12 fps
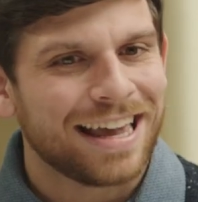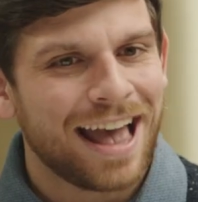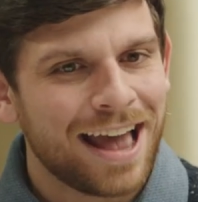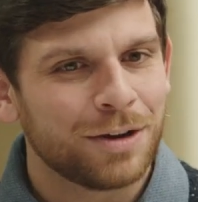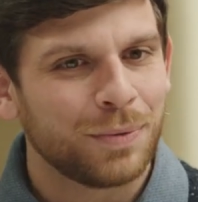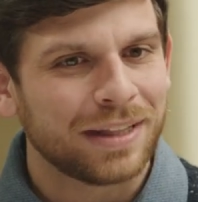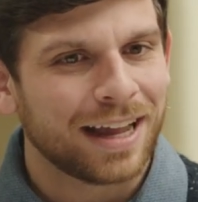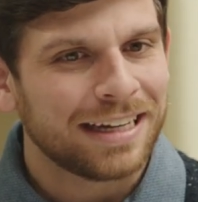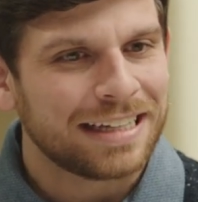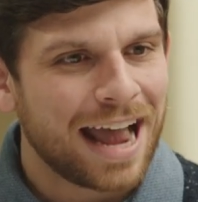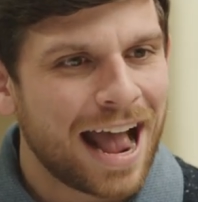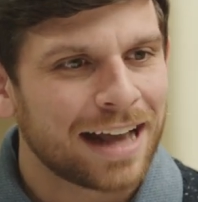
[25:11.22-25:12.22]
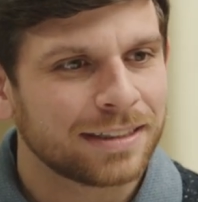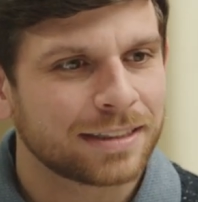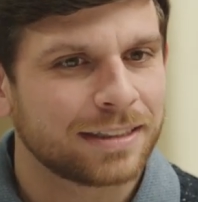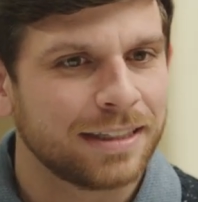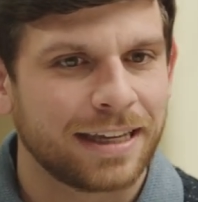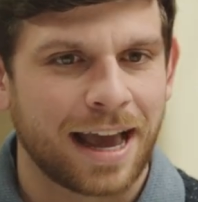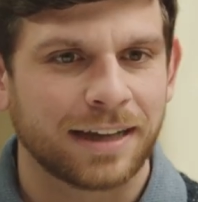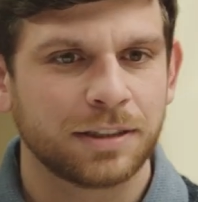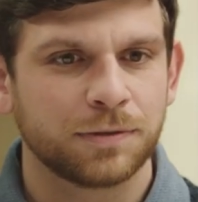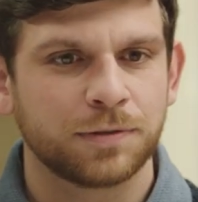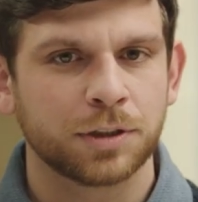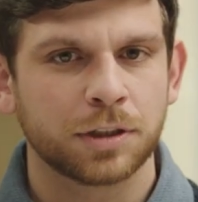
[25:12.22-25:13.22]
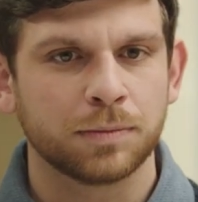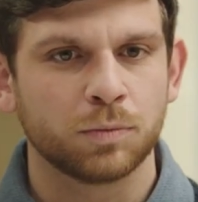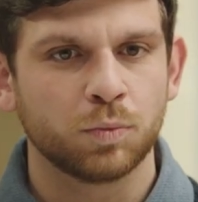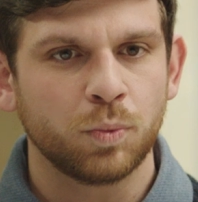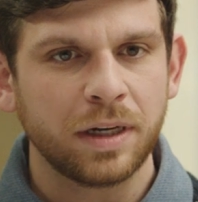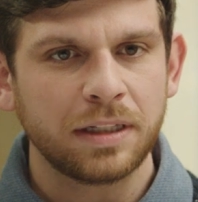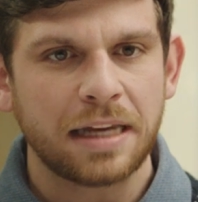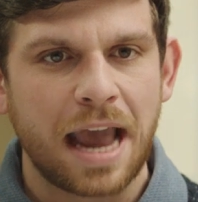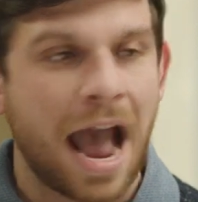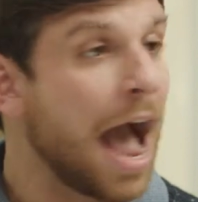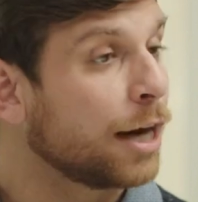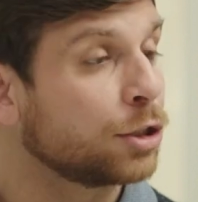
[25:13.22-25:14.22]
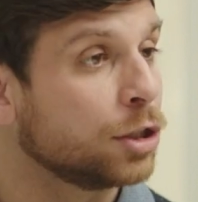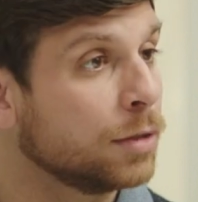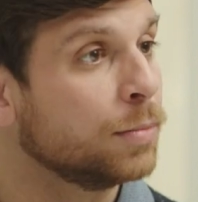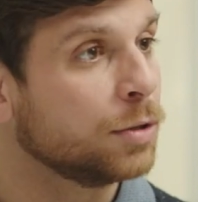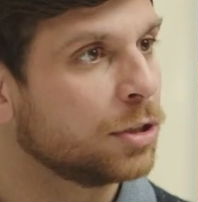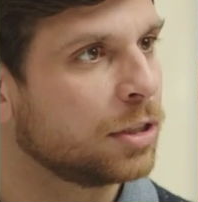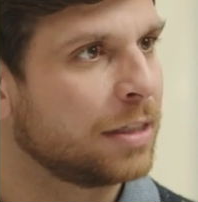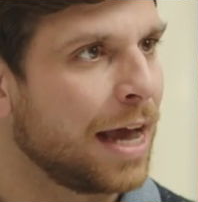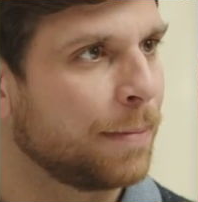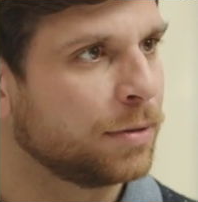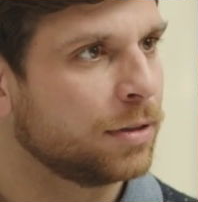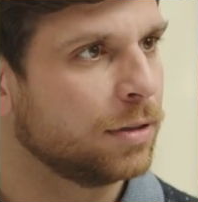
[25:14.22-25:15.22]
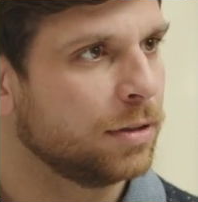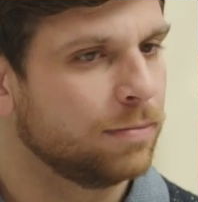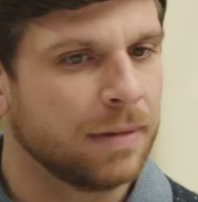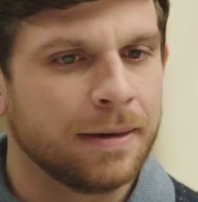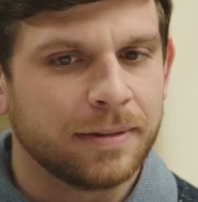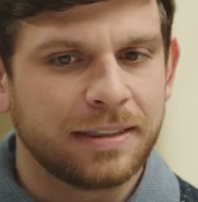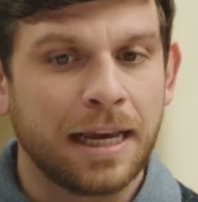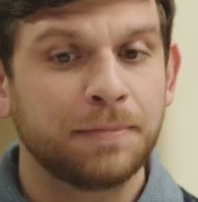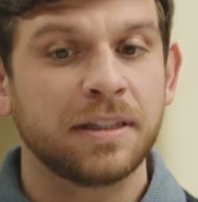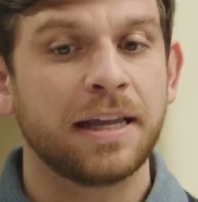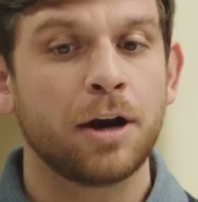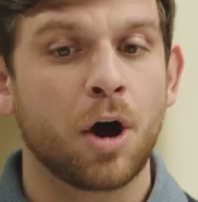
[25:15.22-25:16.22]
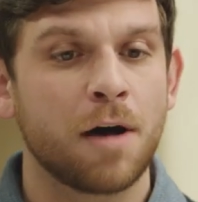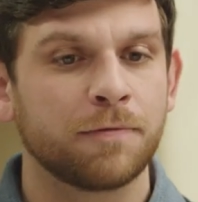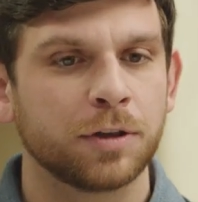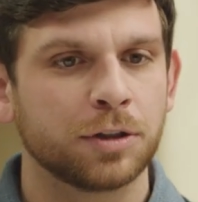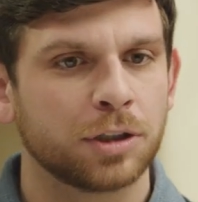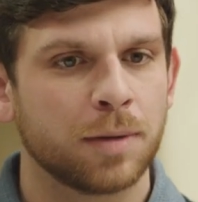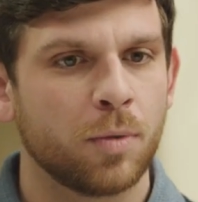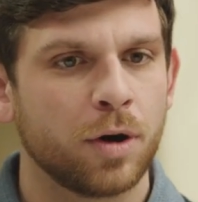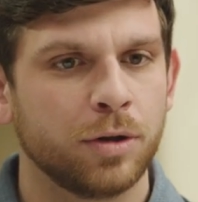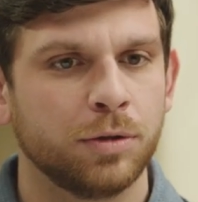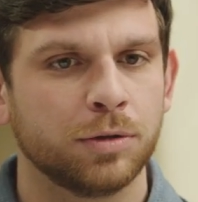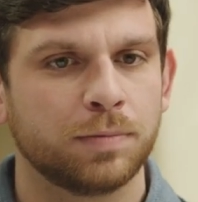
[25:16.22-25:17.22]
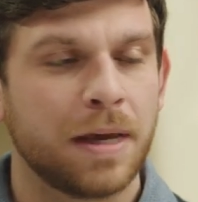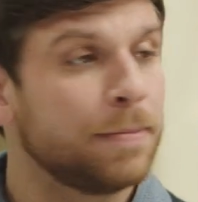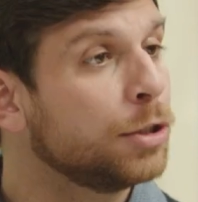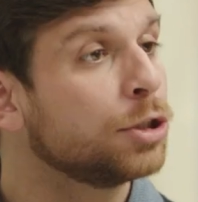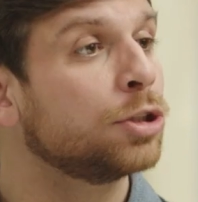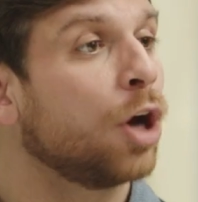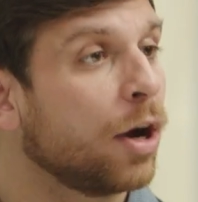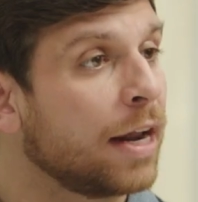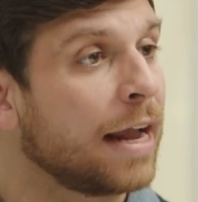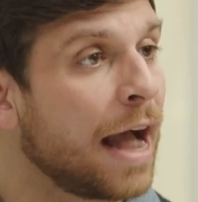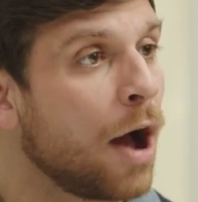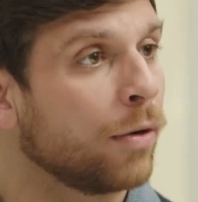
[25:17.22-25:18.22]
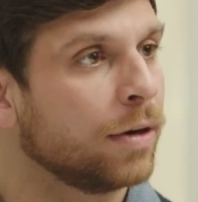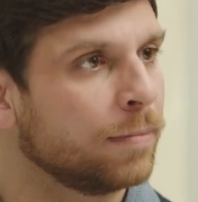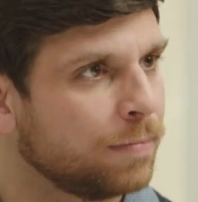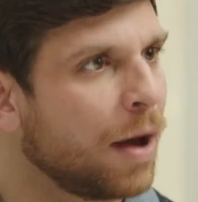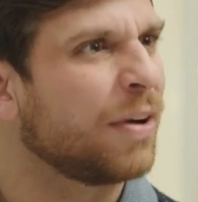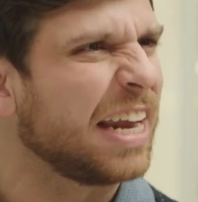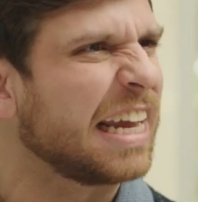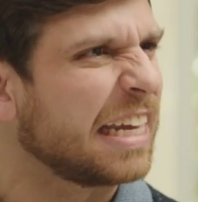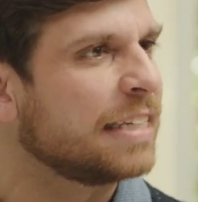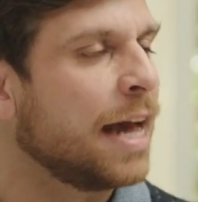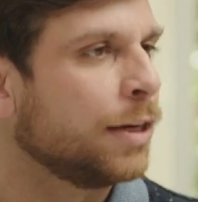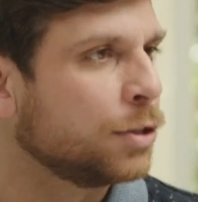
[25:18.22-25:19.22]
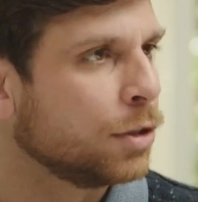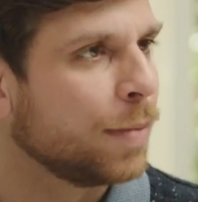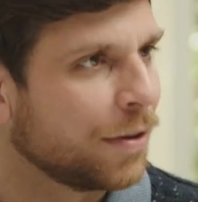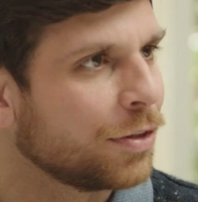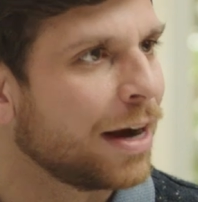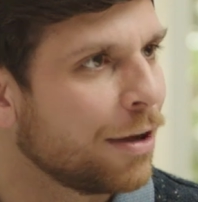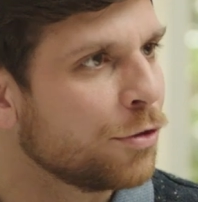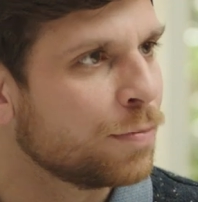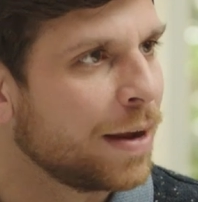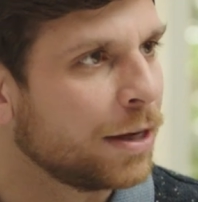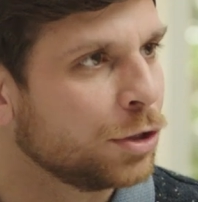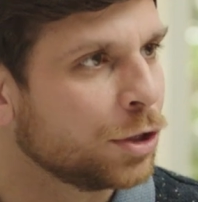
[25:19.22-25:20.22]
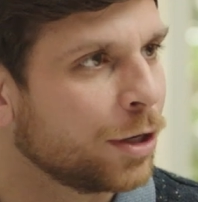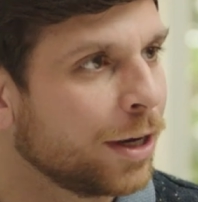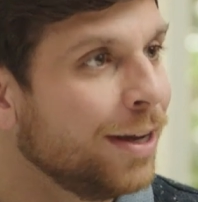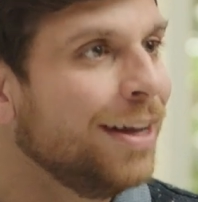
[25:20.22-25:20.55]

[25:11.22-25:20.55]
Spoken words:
the end, we like to ask the guests for some really actionable steps, tips that they'd offer to someone who's maybe just starting out about getting intentional about their Healthspan journey.